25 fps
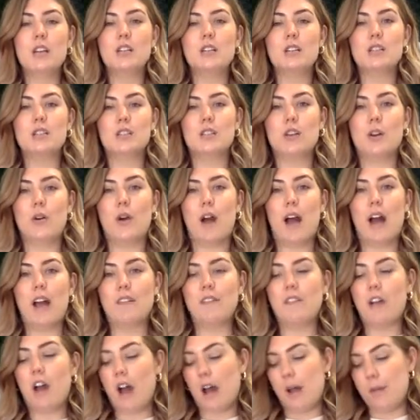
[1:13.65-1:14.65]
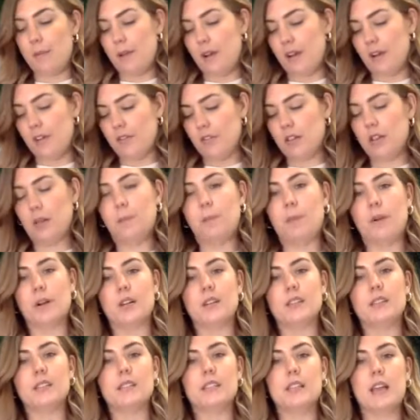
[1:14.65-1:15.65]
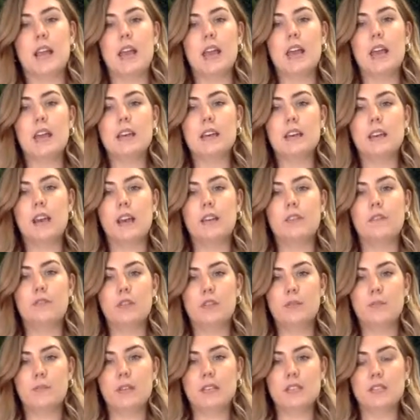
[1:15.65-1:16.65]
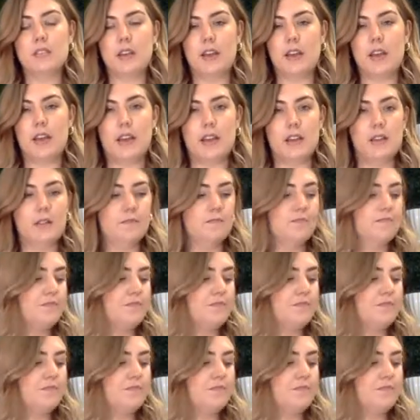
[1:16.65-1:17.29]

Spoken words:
So I've got a pair of clippers and a knife with me today.